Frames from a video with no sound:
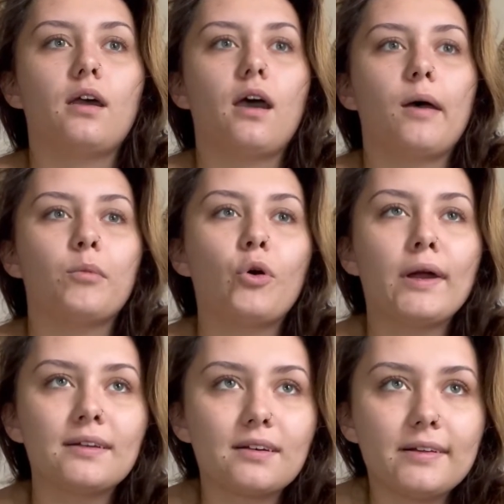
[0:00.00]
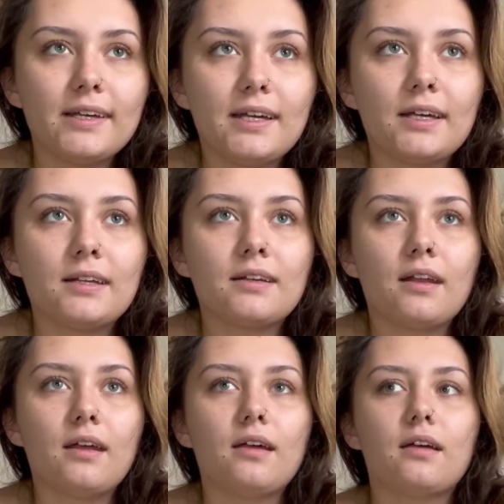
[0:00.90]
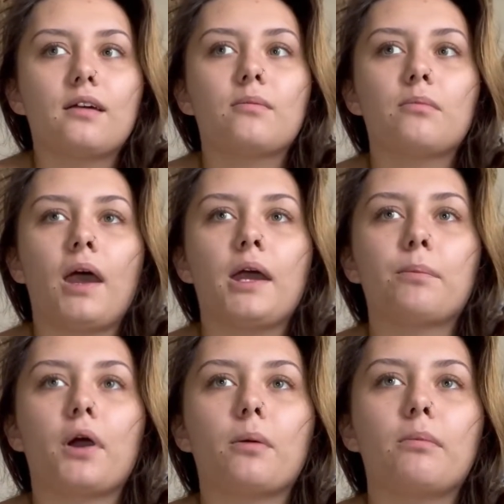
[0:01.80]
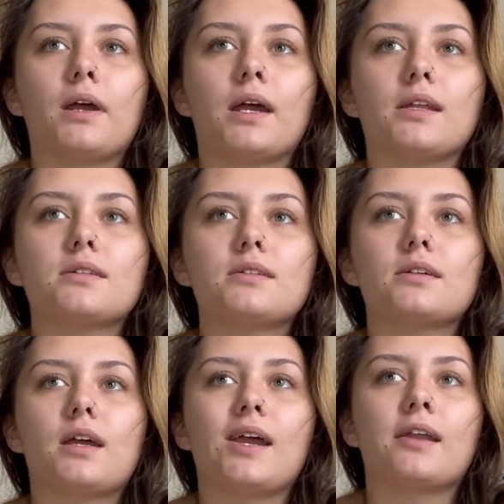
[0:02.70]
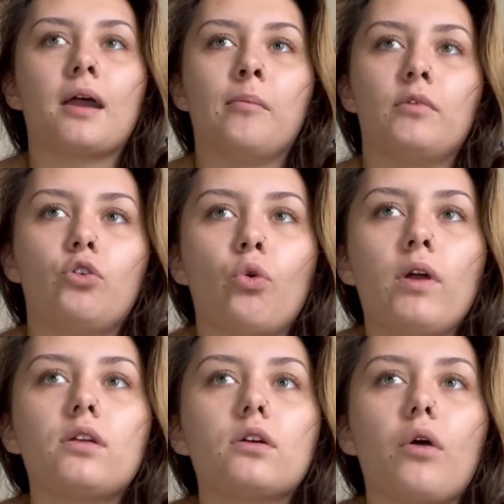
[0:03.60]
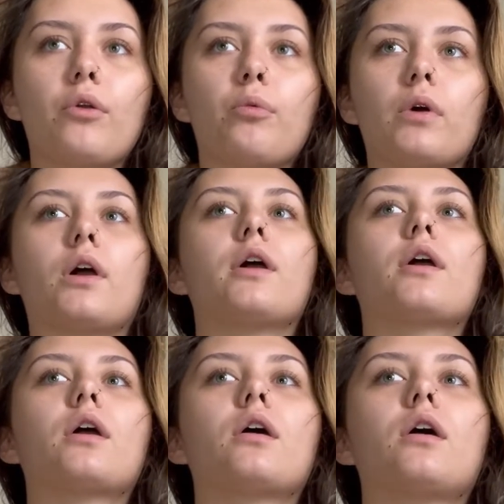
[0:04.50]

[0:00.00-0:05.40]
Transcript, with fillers: I'm going to clean my apartment and I'm going to go to work